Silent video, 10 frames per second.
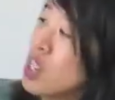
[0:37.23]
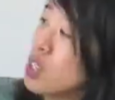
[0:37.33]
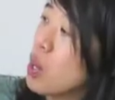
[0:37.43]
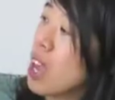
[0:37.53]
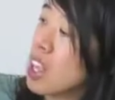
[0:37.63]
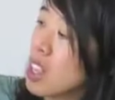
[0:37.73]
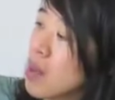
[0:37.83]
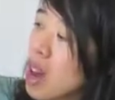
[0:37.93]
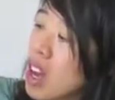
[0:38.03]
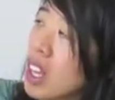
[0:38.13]
to hang
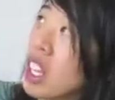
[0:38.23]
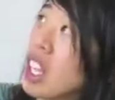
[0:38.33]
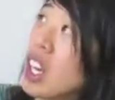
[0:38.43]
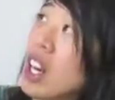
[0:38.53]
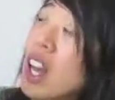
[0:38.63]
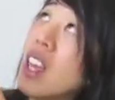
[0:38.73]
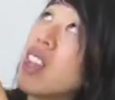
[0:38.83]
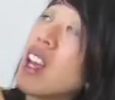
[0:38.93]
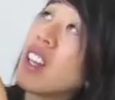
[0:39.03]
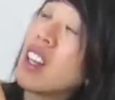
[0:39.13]
them on here and
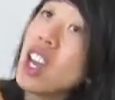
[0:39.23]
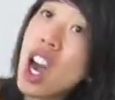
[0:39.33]
then